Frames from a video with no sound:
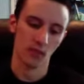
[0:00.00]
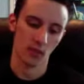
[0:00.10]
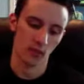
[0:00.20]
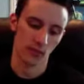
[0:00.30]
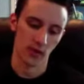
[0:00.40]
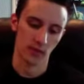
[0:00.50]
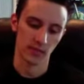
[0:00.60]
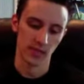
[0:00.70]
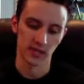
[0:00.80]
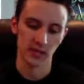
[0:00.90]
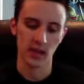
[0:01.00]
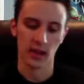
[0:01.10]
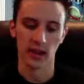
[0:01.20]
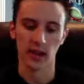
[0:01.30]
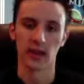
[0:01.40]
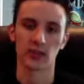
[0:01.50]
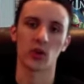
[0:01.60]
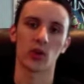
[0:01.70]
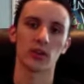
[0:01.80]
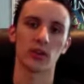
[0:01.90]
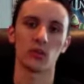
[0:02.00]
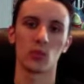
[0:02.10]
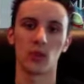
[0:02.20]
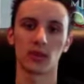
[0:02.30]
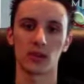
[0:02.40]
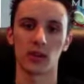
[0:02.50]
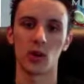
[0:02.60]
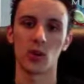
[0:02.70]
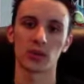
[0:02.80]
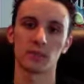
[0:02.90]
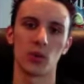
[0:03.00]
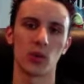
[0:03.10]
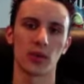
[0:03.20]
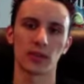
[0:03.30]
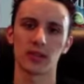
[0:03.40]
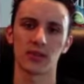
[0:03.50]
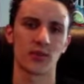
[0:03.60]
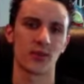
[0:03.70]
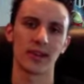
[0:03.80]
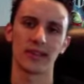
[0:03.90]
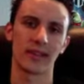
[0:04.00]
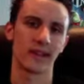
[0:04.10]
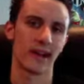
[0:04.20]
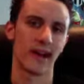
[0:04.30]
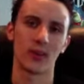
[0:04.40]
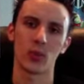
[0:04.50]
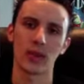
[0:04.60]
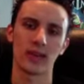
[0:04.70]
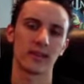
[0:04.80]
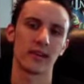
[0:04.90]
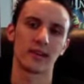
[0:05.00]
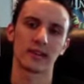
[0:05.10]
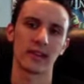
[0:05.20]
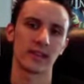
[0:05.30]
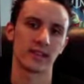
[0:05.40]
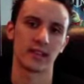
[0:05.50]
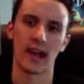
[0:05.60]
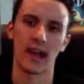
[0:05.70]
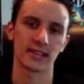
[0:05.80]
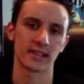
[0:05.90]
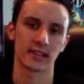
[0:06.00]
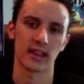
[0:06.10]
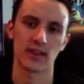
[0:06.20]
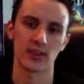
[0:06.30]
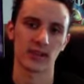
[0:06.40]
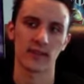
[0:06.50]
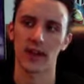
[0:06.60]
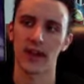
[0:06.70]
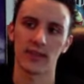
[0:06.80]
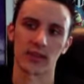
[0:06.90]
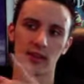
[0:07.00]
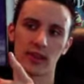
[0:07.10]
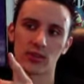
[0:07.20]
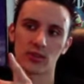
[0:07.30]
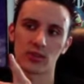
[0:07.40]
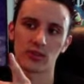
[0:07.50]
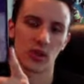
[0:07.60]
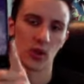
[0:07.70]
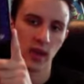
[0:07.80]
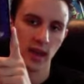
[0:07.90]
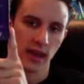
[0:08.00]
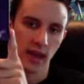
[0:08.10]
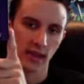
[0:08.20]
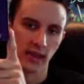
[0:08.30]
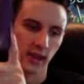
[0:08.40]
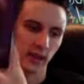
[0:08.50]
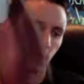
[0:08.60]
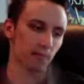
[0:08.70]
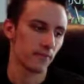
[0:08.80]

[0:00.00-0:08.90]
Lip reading: from Disney, I got it at Target, was Hocus Pocus, another great Halloween kids classic that I just never had in the collection, so had to get it.